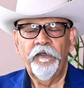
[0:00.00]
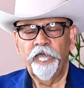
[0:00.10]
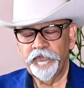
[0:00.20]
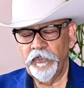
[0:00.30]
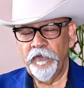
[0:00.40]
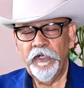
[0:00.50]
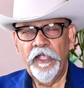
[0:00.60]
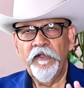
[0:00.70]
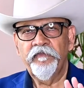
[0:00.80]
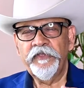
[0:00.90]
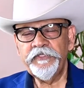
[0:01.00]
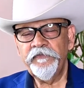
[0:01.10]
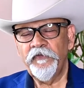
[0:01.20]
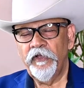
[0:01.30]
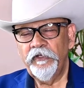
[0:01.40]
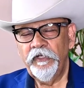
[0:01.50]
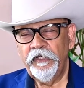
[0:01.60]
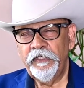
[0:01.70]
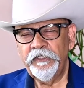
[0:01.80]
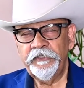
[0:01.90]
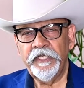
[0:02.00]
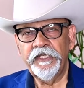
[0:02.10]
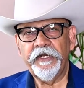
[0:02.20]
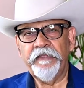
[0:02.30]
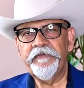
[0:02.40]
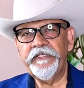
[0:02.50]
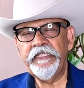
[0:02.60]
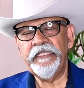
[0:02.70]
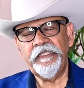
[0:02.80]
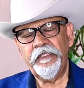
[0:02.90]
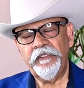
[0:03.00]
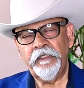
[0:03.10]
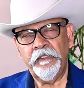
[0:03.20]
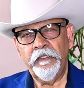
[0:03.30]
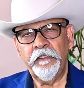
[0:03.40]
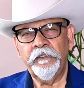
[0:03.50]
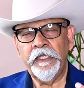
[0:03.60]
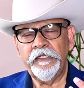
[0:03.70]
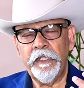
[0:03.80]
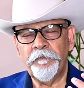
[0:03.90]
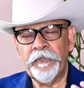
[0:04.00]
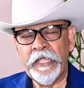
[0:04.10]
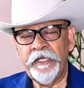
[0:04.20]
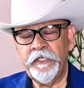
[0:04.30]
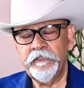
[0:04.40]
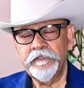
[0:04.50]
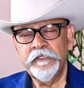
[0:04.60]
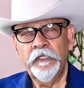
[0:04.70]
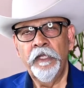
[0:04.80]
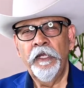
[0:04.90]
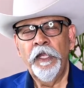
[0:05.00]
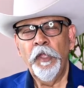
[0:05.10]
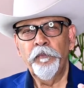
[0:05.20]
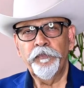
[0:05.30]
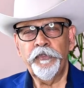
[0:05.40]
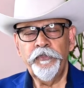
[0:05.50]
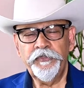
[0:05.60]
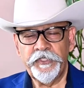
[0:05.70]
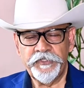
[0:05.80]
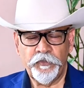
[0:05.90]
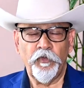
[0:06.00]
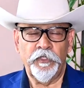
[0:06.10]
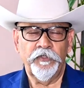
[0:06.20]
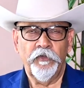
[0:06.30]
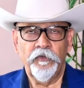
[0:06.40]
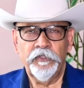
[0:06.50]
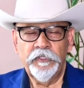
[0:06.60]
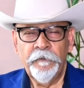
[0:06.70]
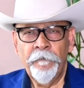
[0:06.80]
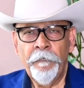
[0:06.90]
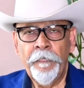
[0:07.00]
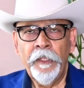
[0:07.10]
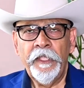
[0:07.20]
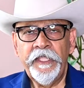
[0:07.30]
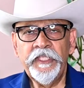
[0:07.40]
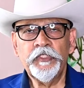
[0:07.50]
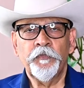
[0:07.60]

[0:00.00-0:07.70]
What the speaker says: So first of all, the gravity that a planet produces, quote-unquote, is